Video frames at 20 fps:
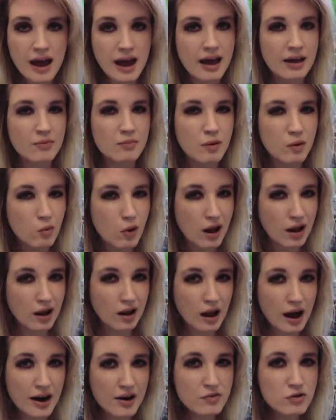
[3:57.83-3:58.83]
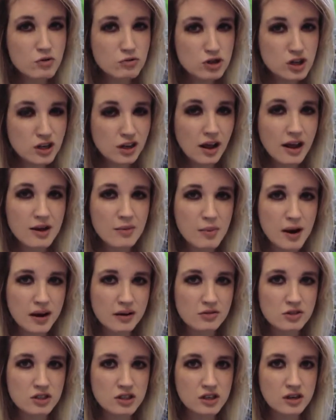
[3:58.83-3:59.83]
And while a lot of you did like Man
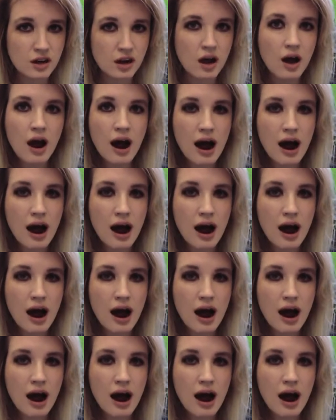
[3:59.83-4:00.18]
of Steel,